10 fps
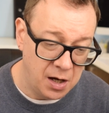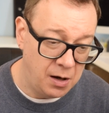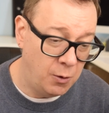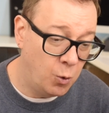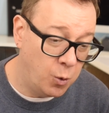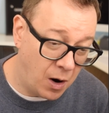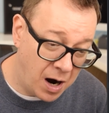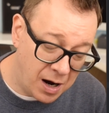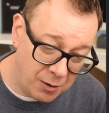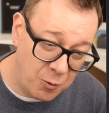
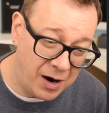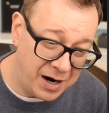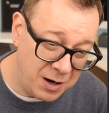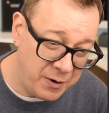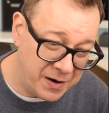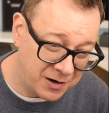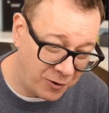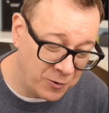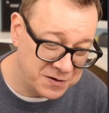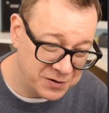while we are
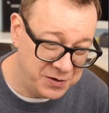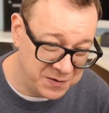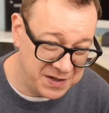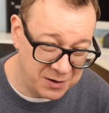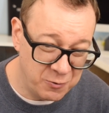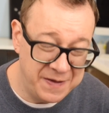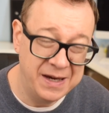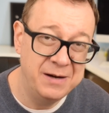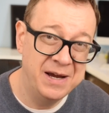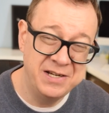also using the with
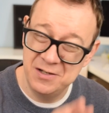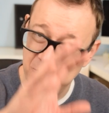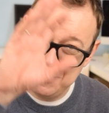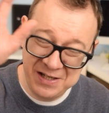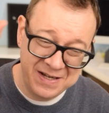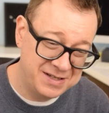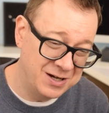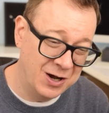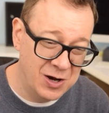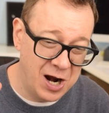animations, which is
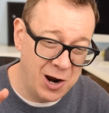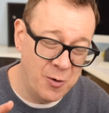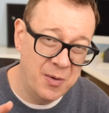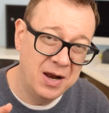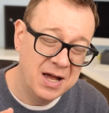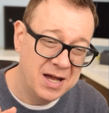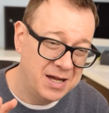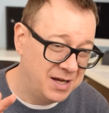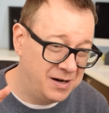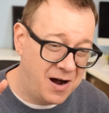global.
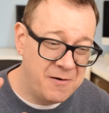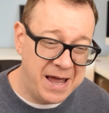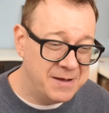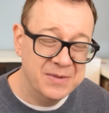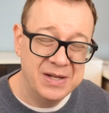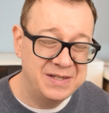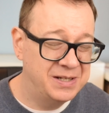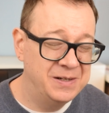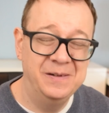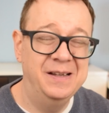Okay,
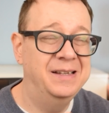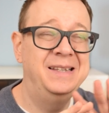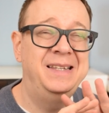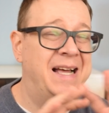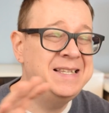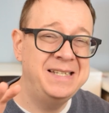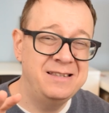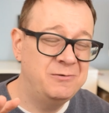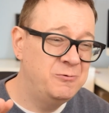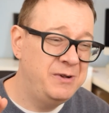so that's
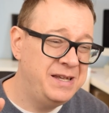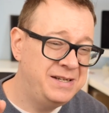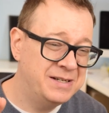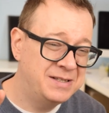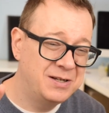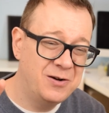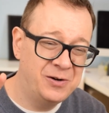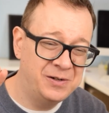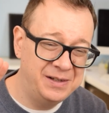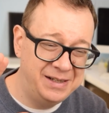it. We just
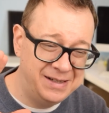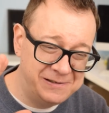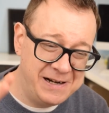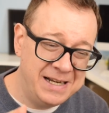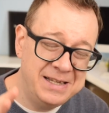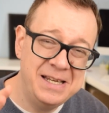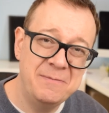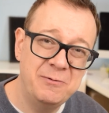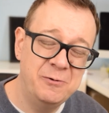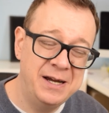gone really
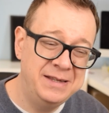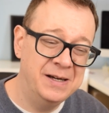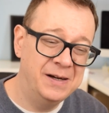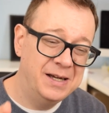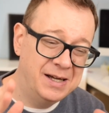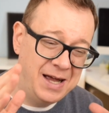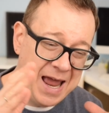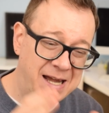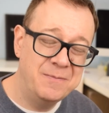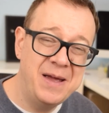deep with the
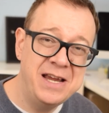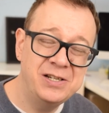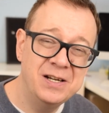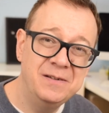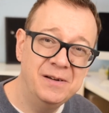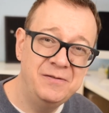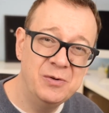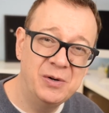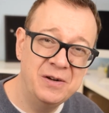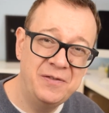animation
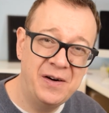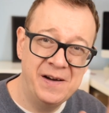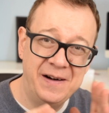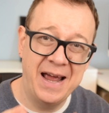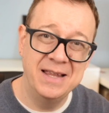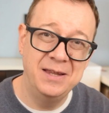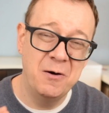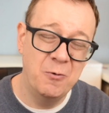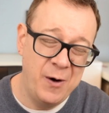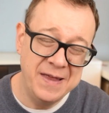view modifier and
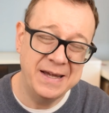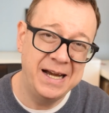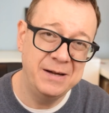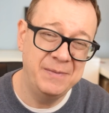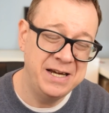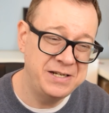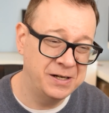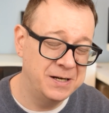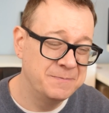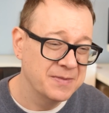the with
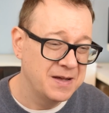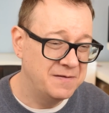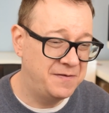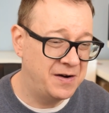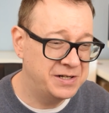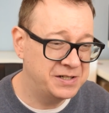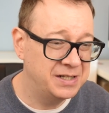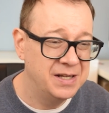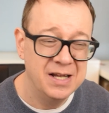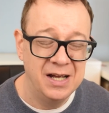animation
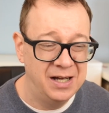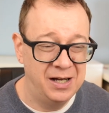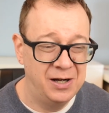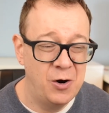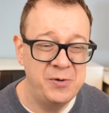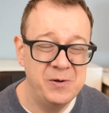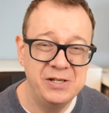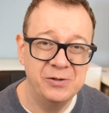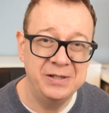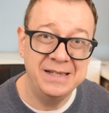function. Uh, hope you
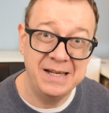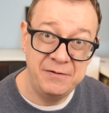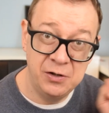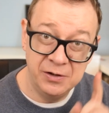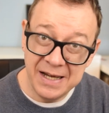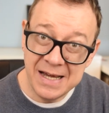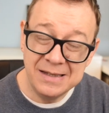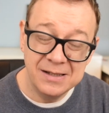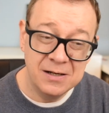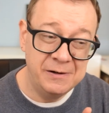enjoyed it. If you
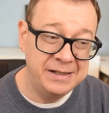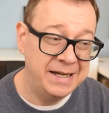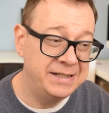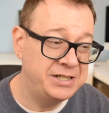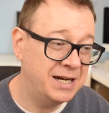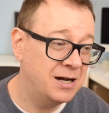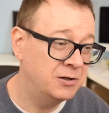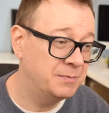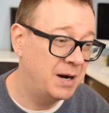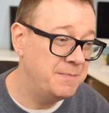did, go ahead and check out my